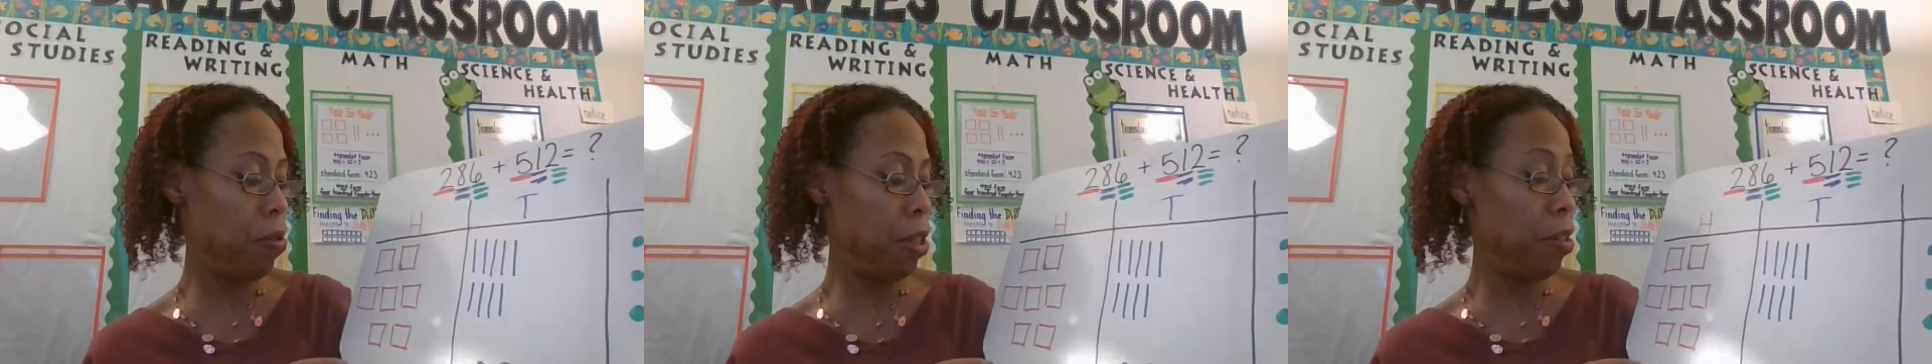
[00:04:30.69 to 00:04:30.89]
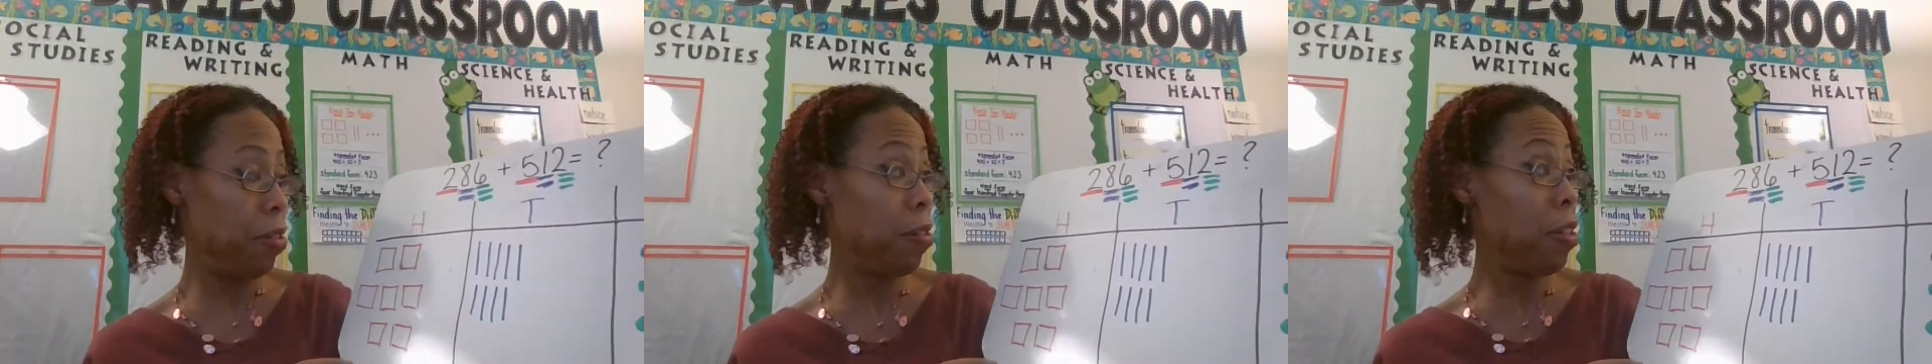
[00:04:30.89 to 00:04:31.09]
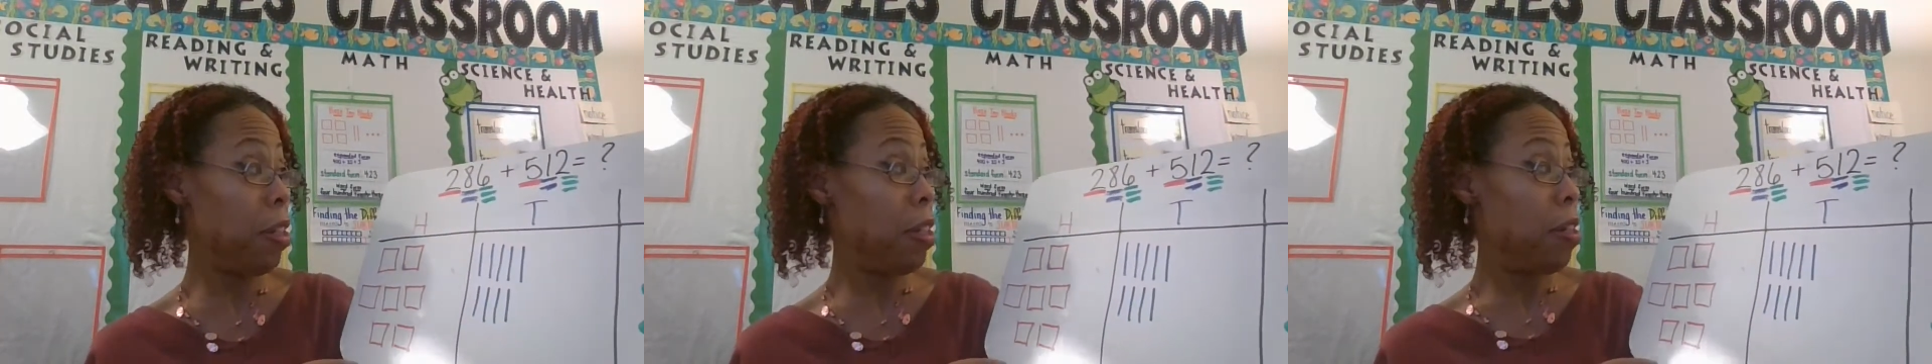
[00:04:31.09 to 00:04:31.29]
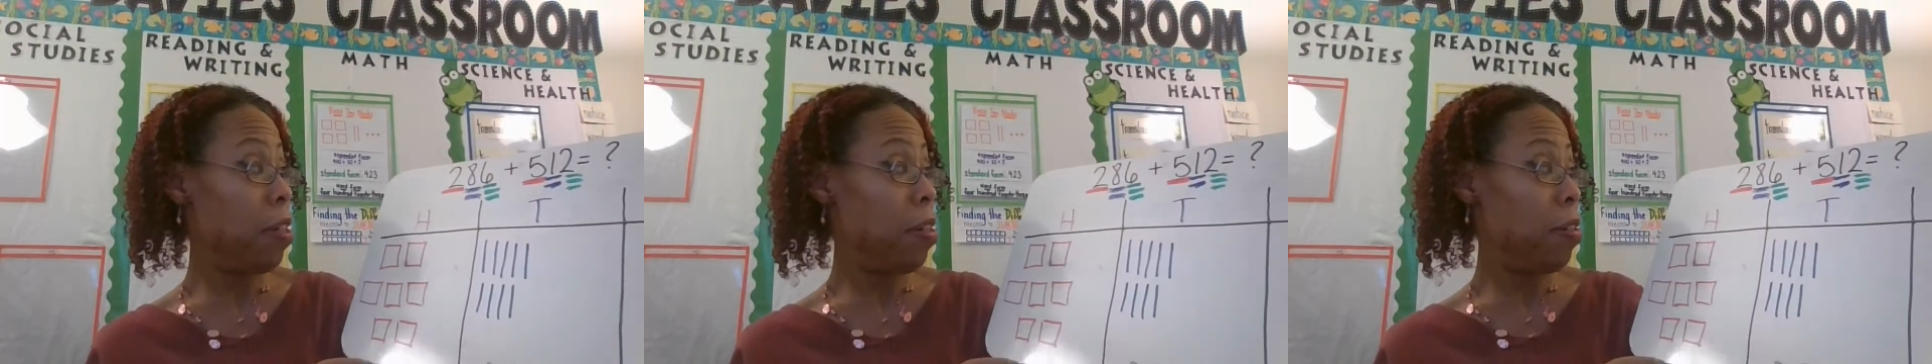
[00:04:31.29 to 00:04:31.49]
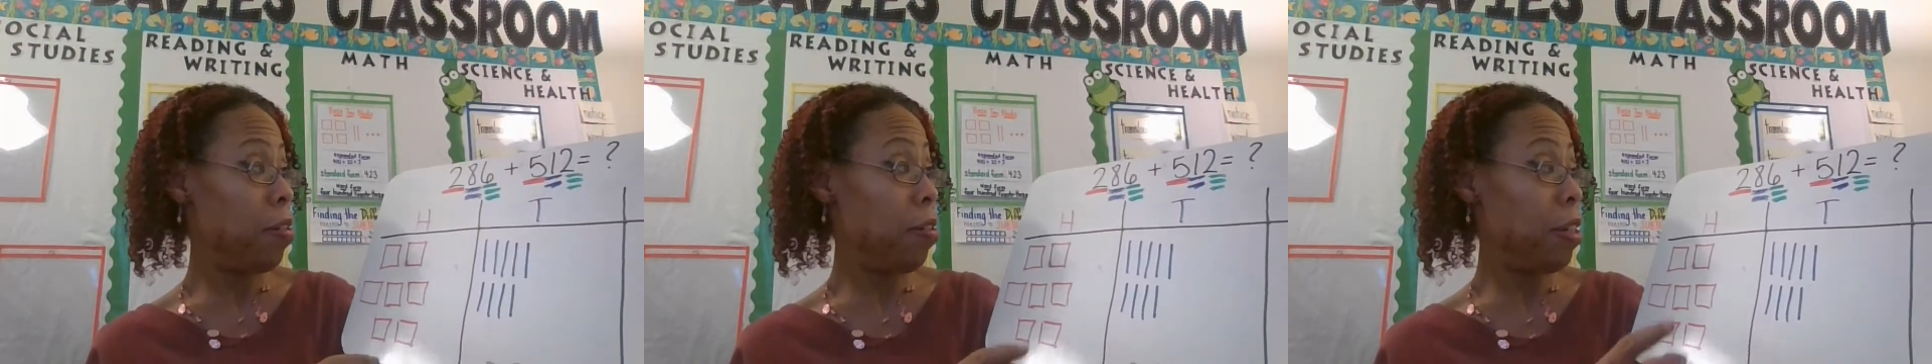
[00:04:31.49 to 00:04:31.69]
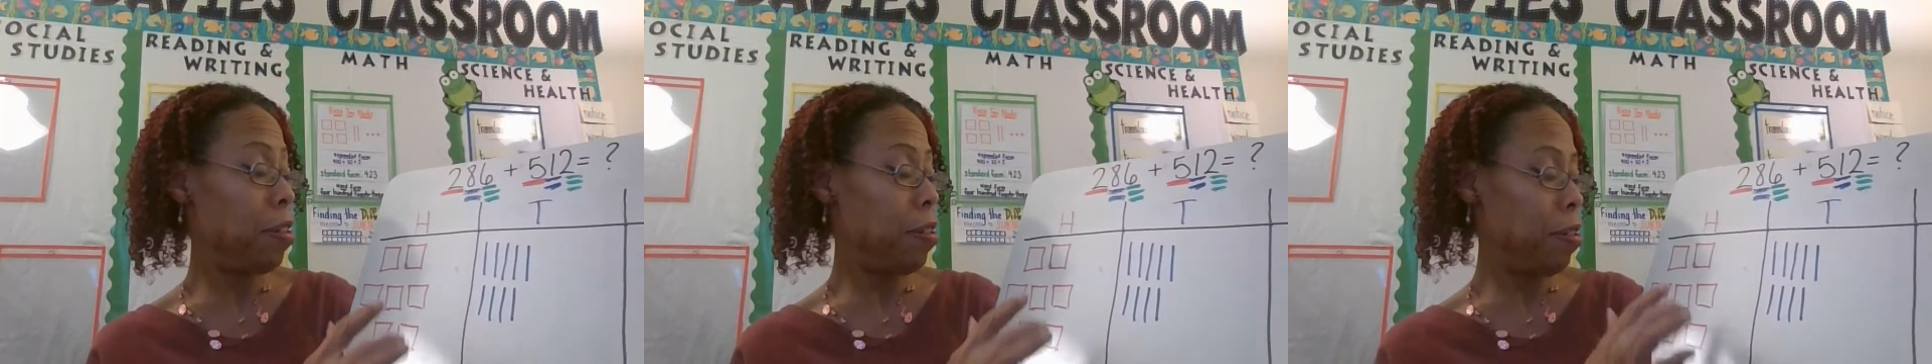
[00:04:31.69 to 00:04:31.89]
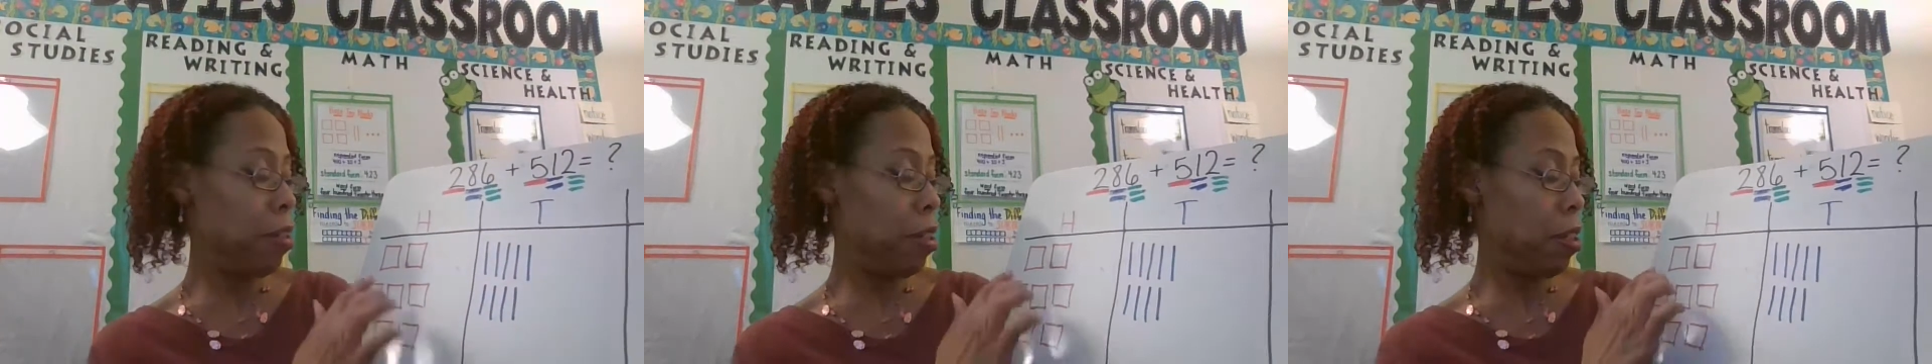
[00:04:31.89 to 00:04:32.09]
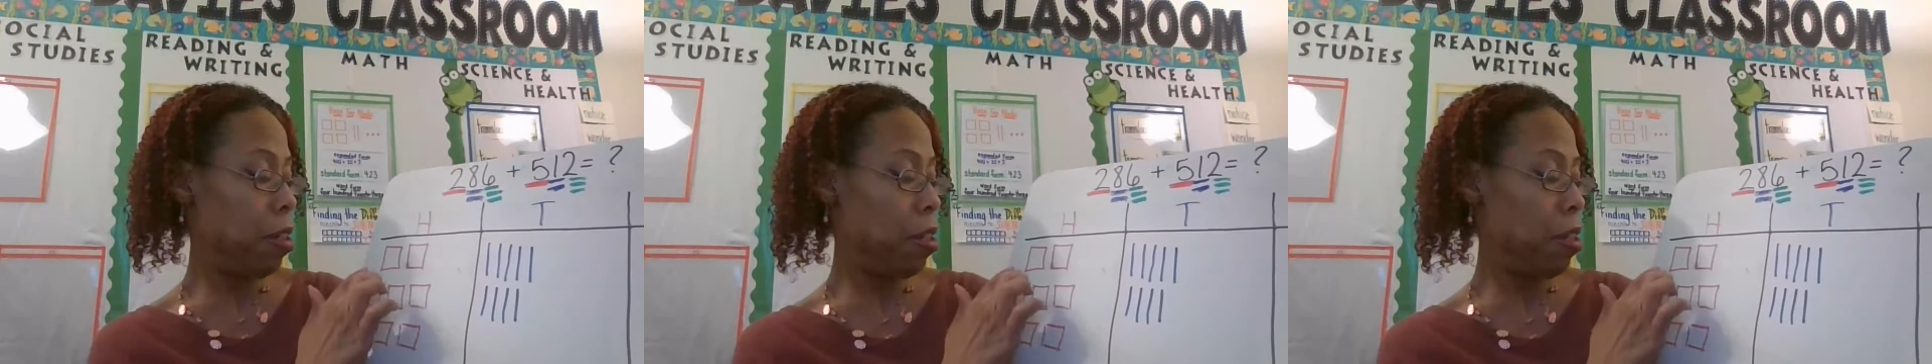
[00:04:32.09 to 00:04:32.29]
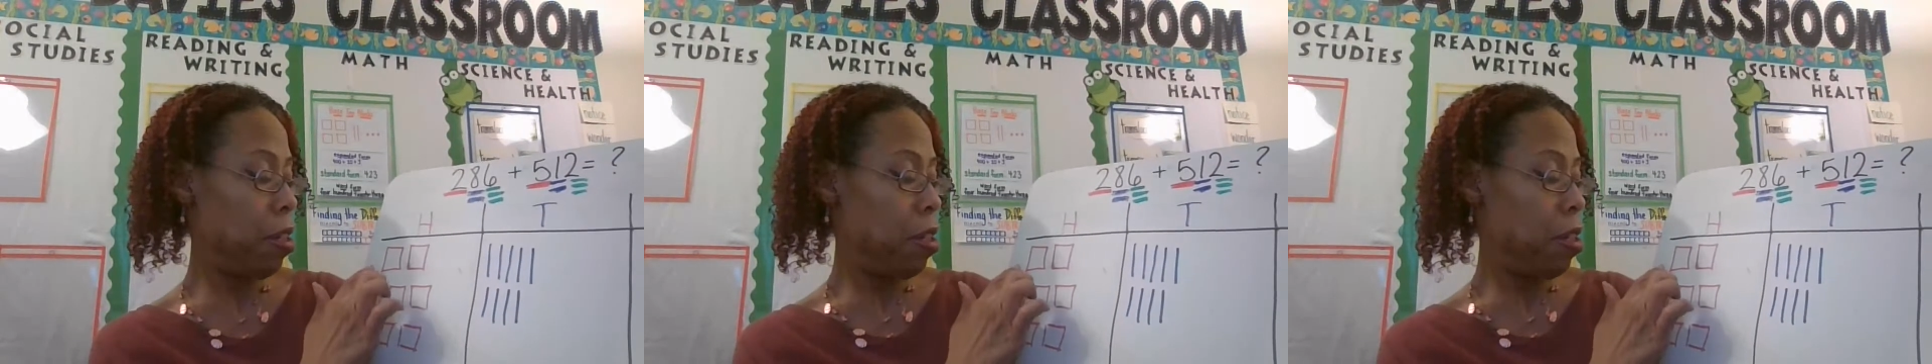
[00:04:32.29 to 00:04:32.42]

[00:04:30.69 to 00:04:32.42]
is. So let's look.